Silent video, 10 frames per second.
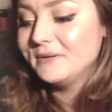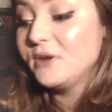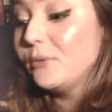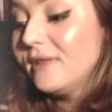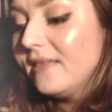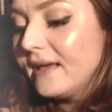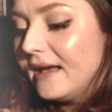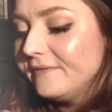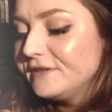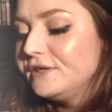only thing I
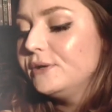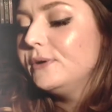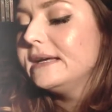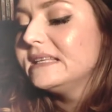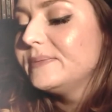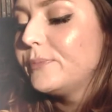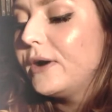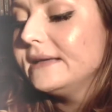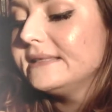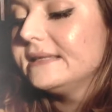have to do is
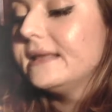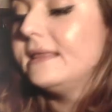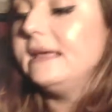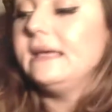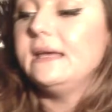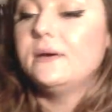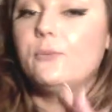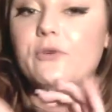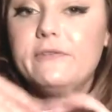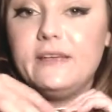press the
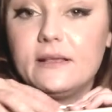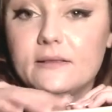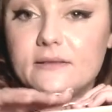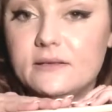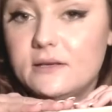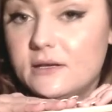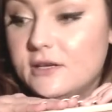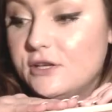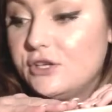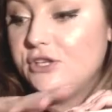revealed
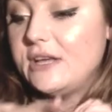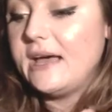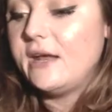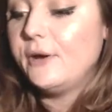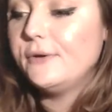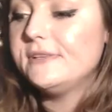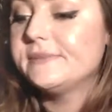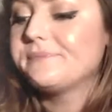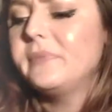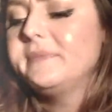
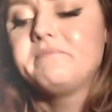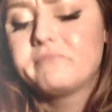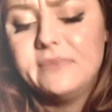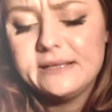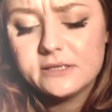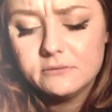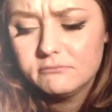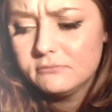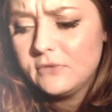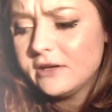shadows, but that's
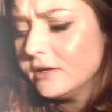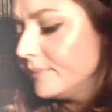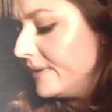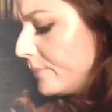not going to be a